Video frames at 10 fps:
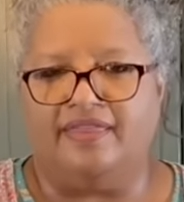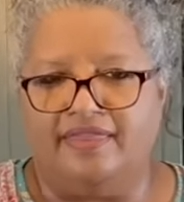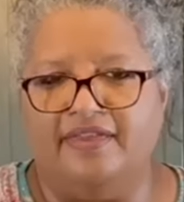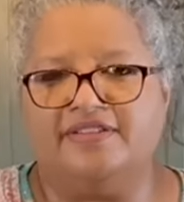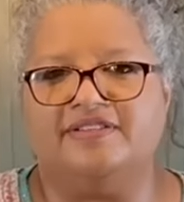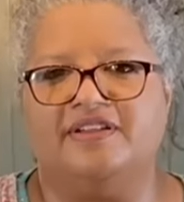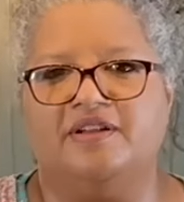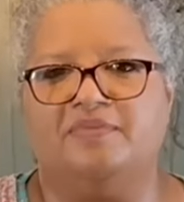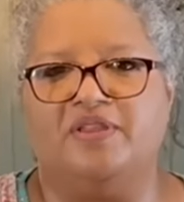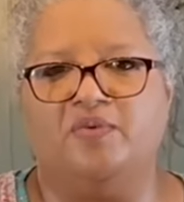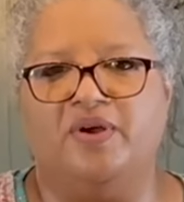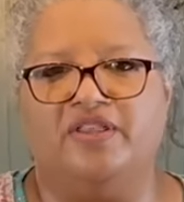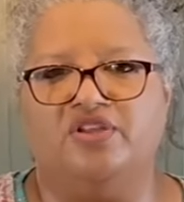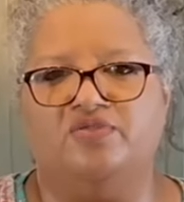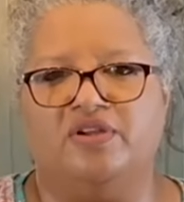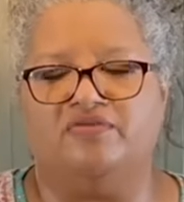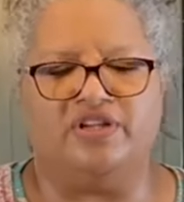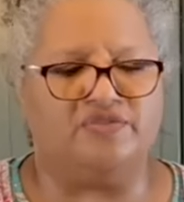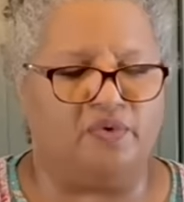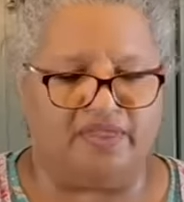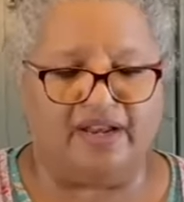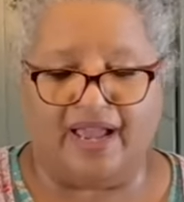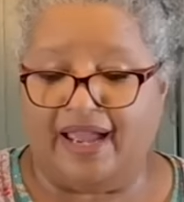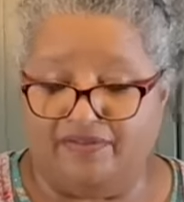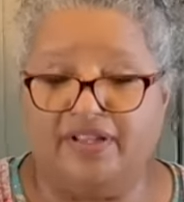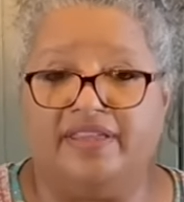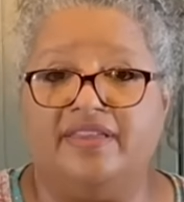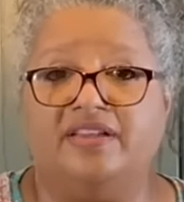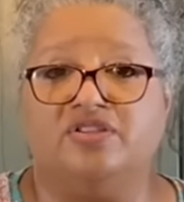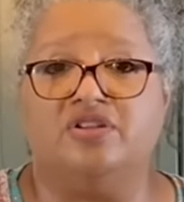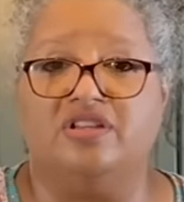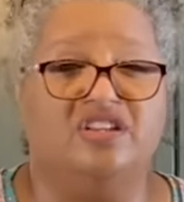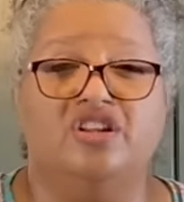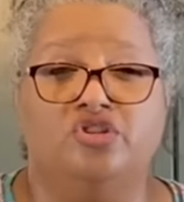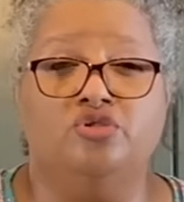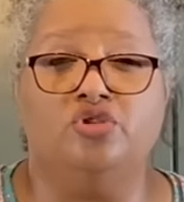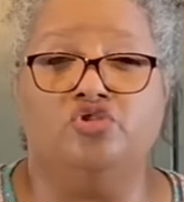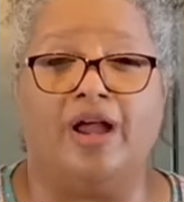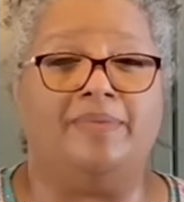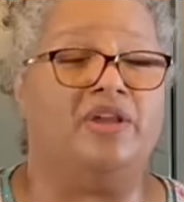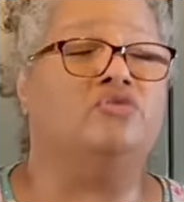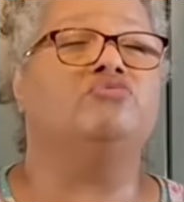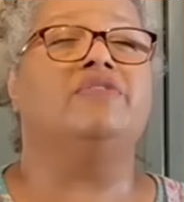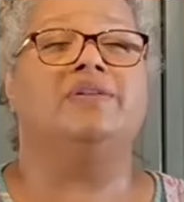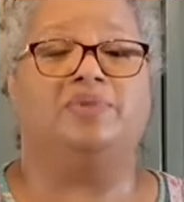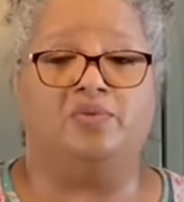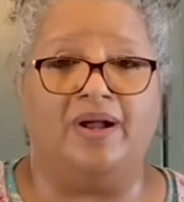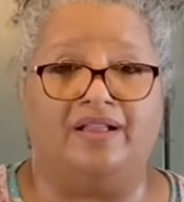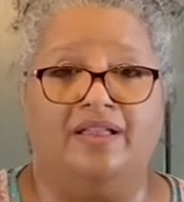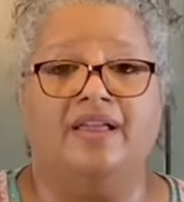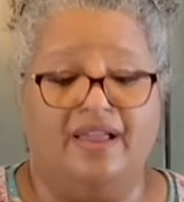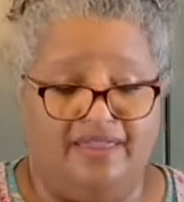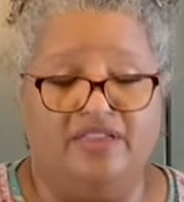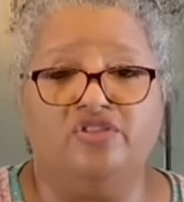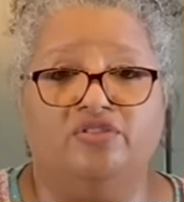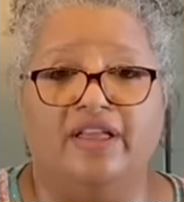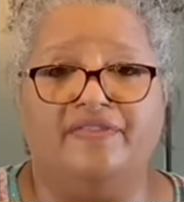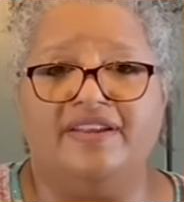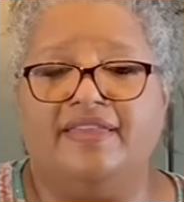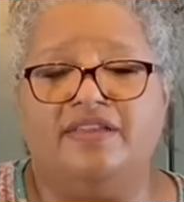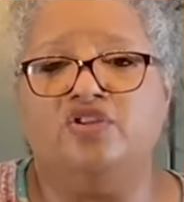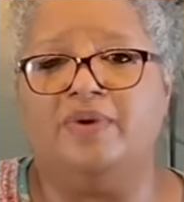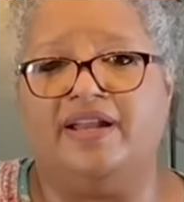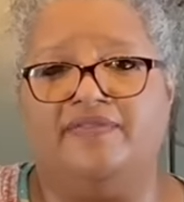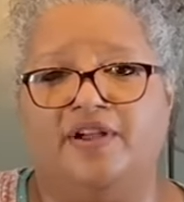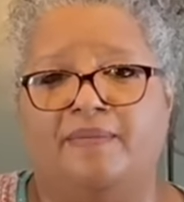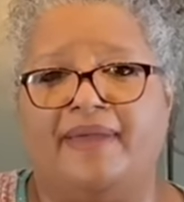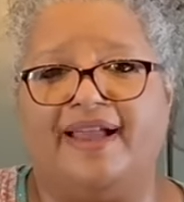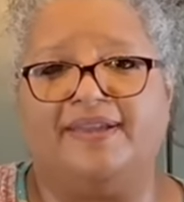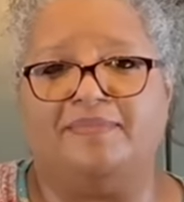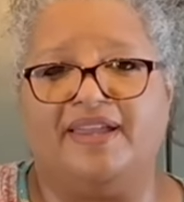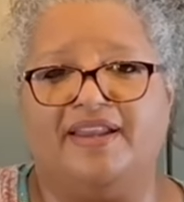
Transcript: this is going to be the one that you can reach for, that I really think it's going to do the job incredibly well. I think you'll love it, and I think you might even come back and make it